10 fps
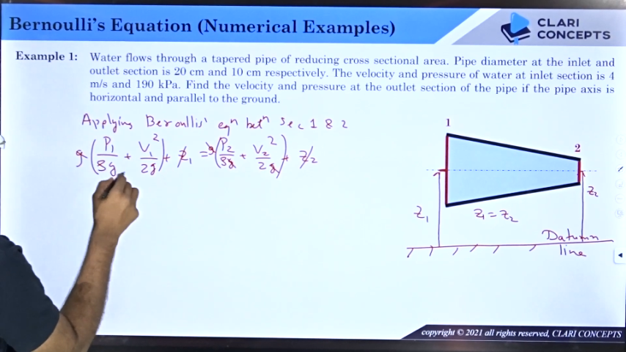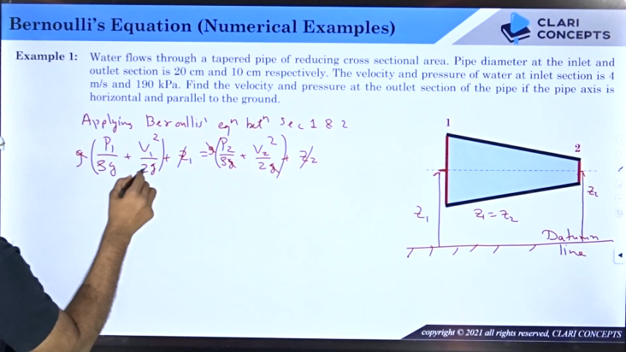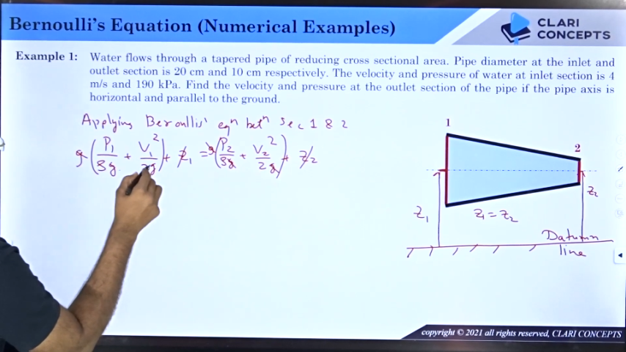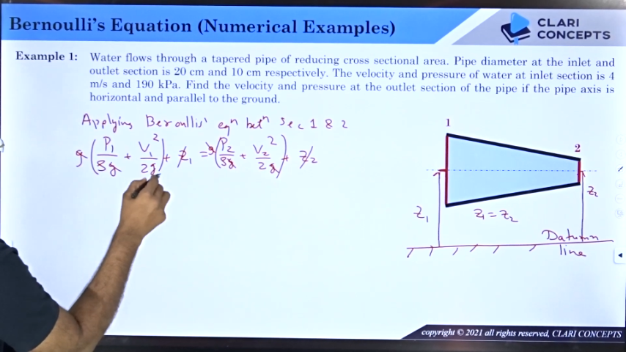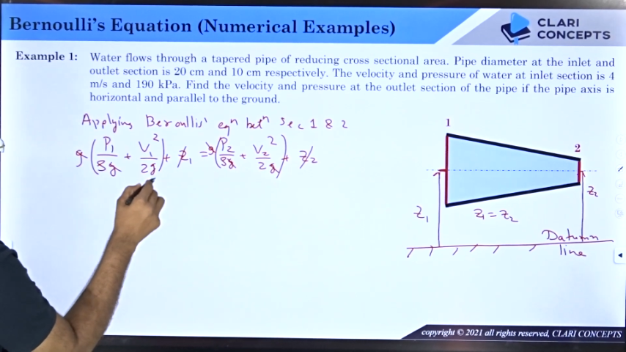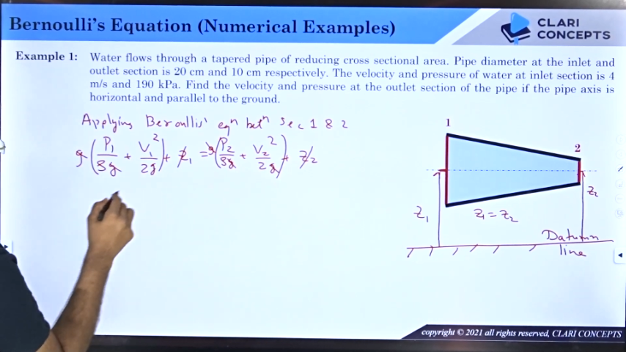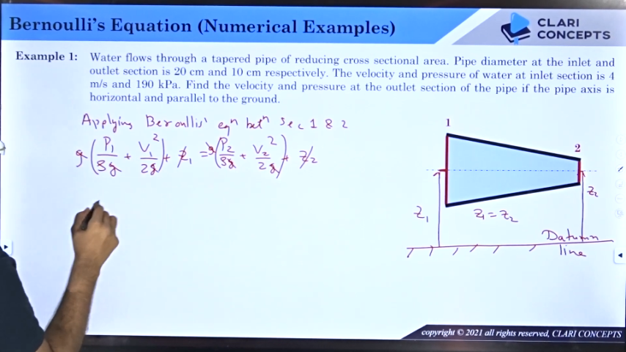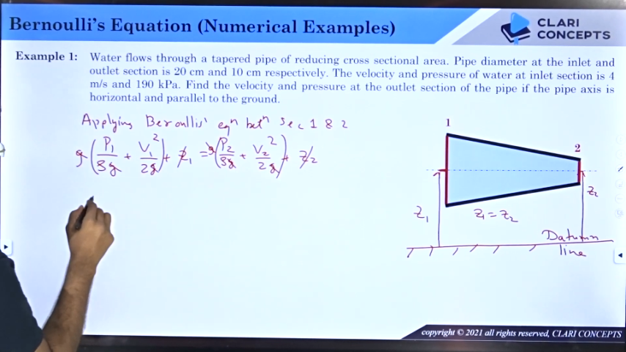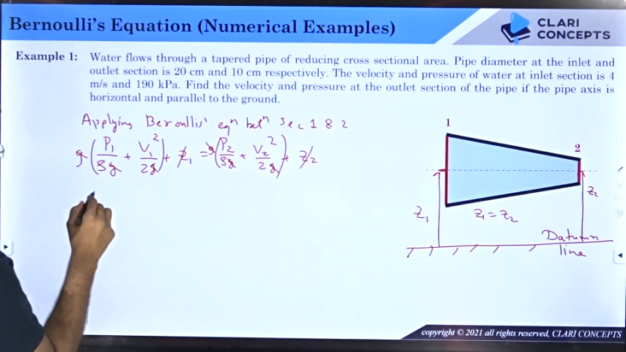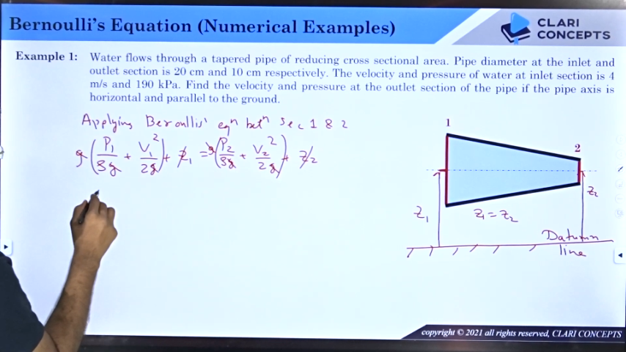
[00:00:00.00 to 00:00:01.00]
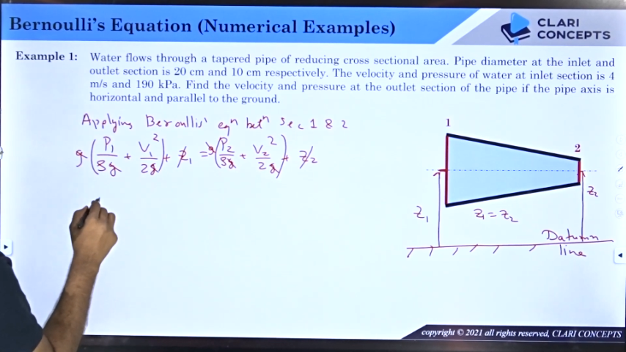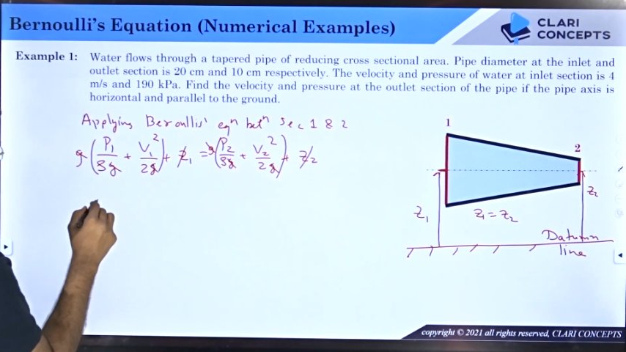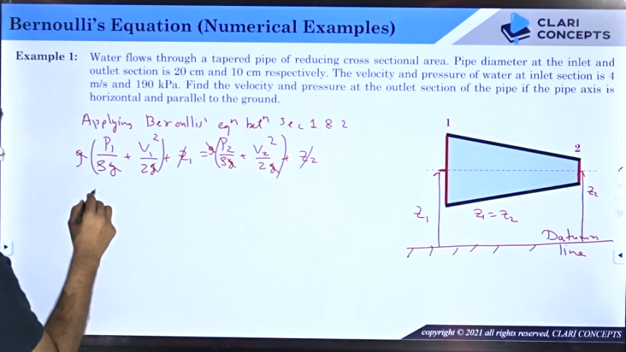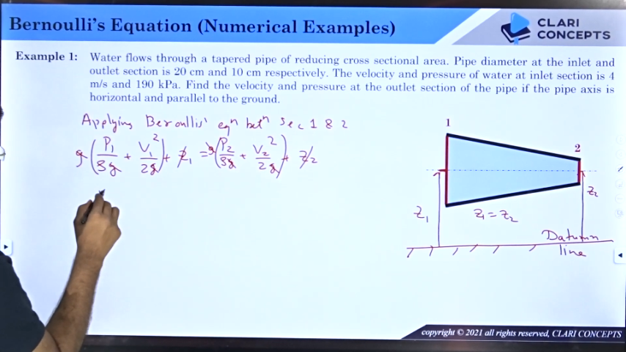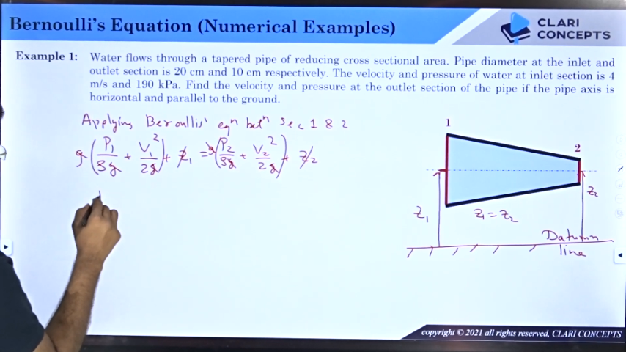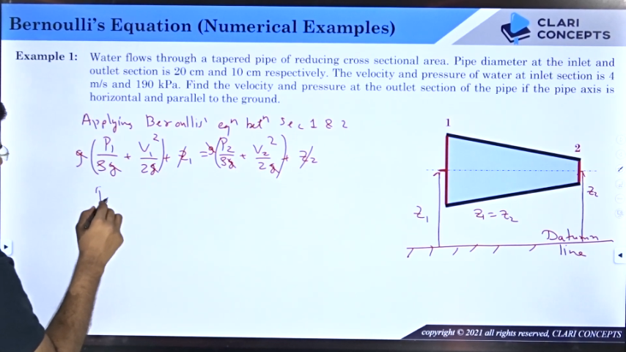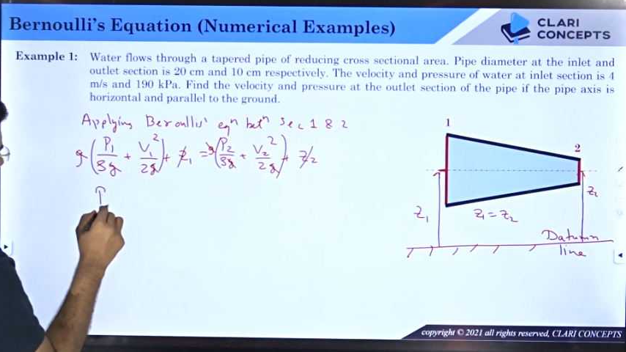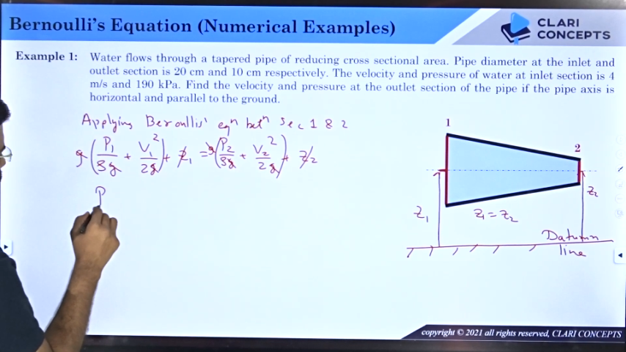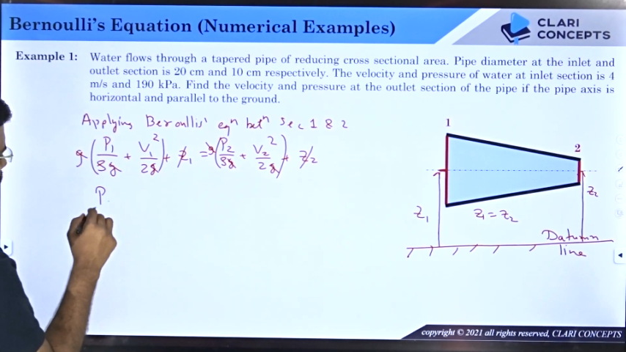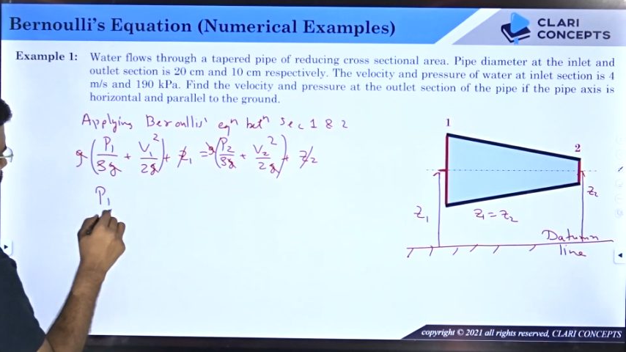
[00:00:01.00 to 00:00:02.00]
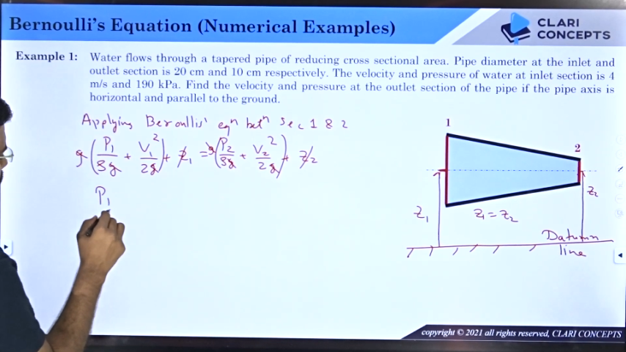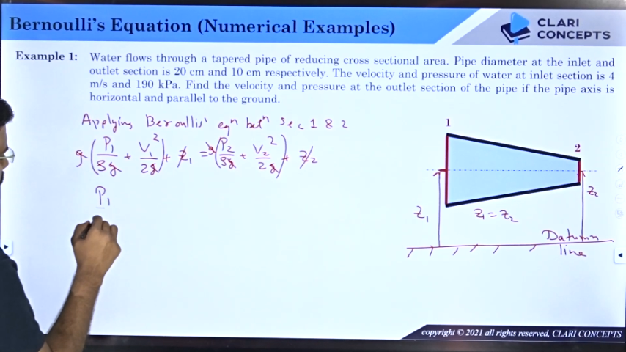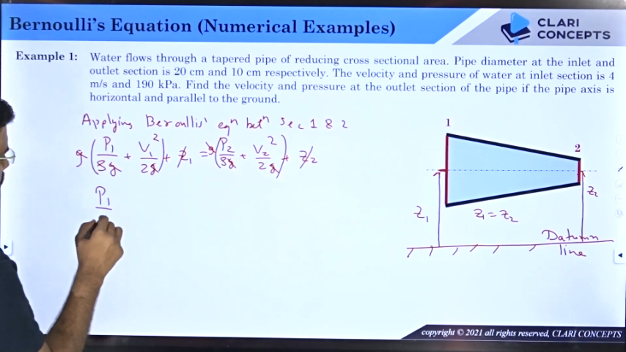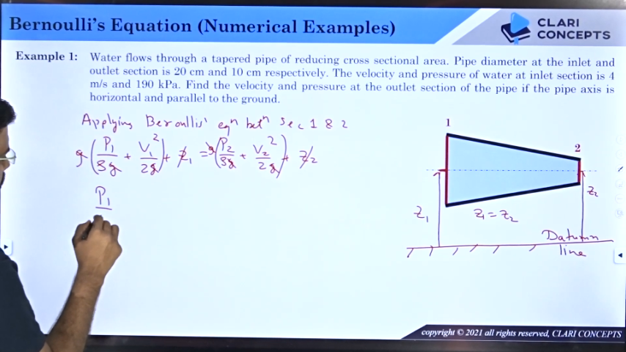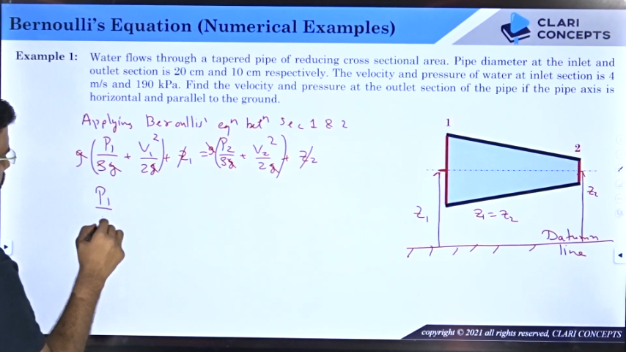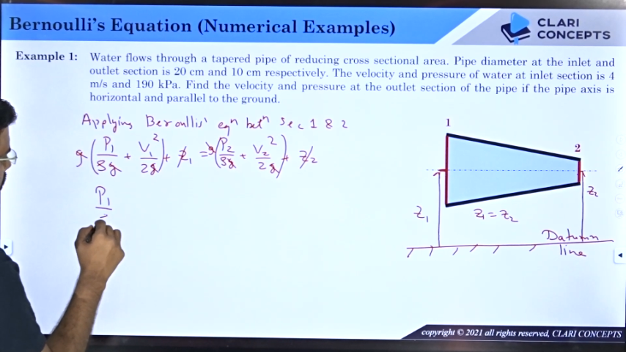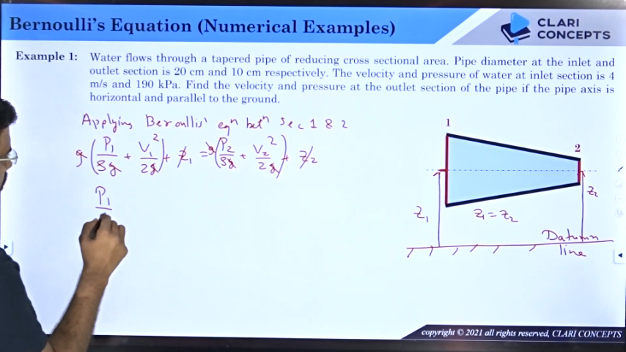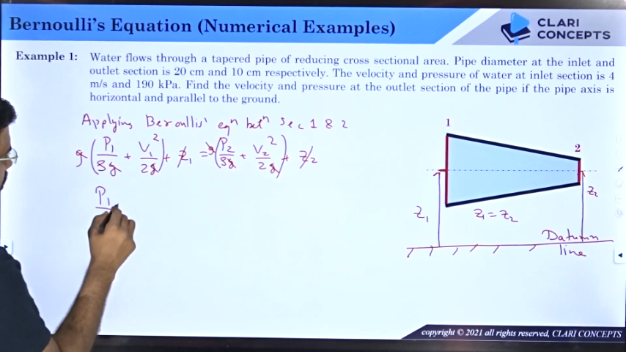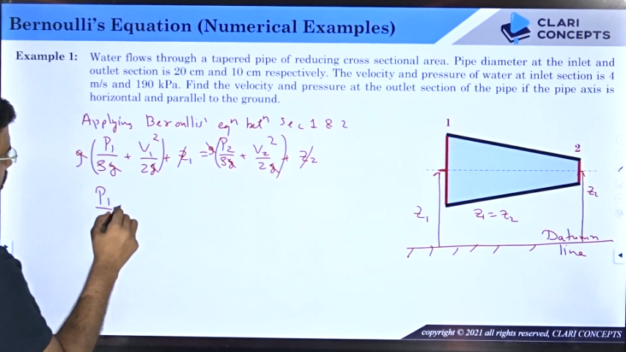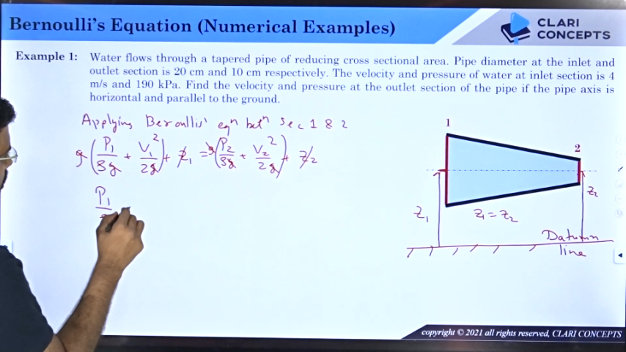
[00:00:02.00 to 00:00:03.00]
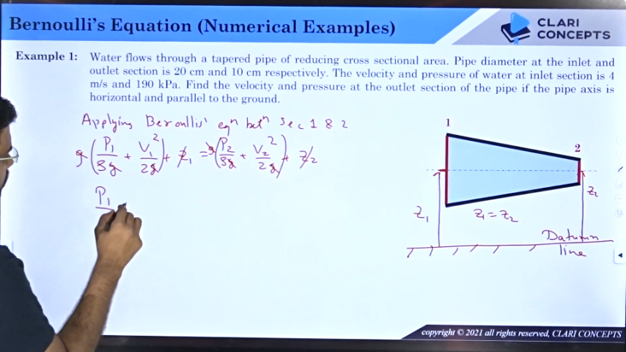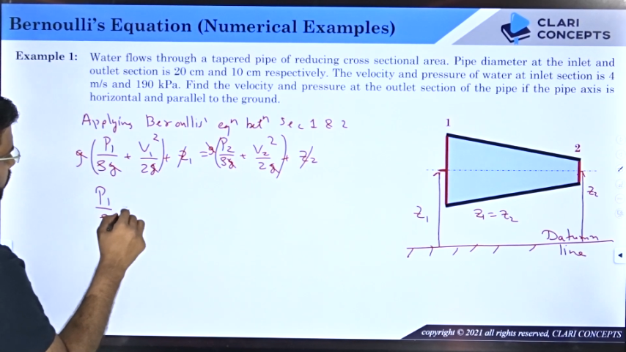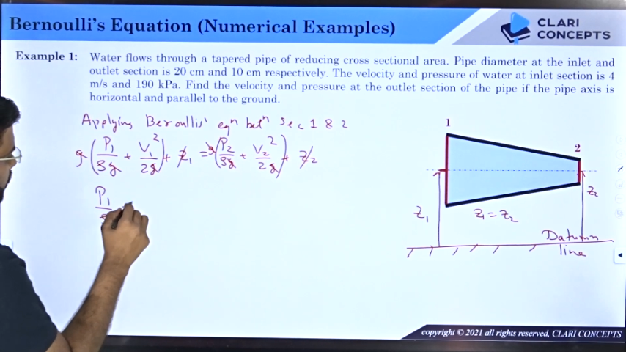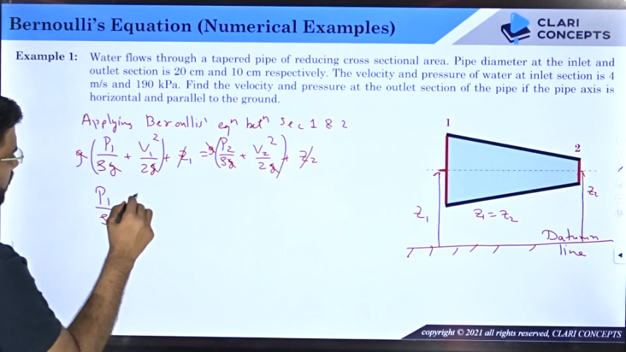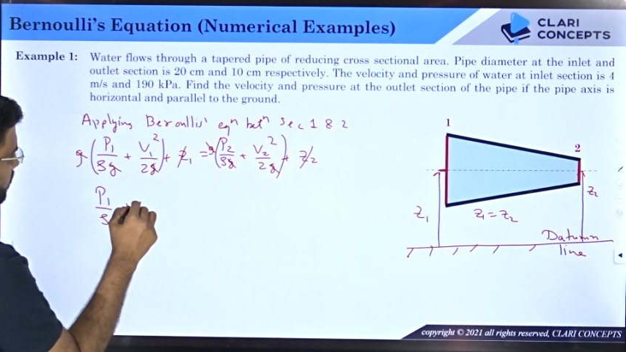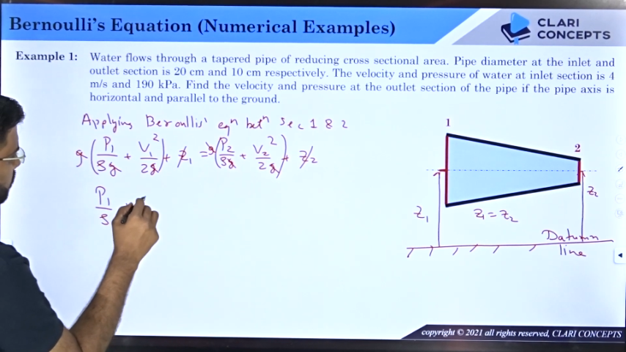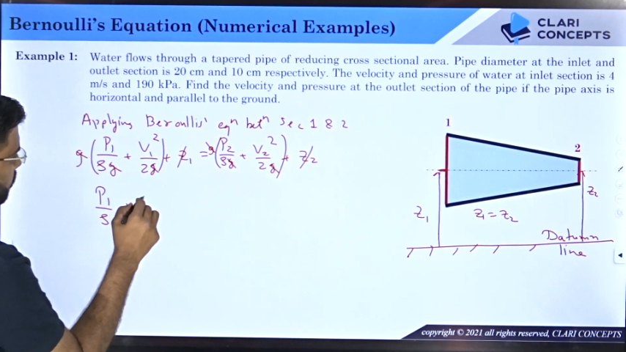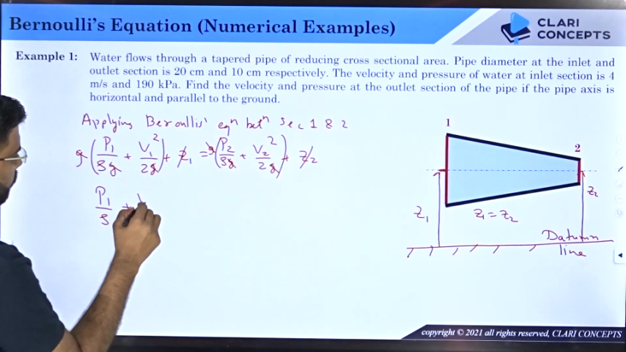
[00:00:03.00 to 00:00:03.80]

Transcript: [unreadable: no face in view]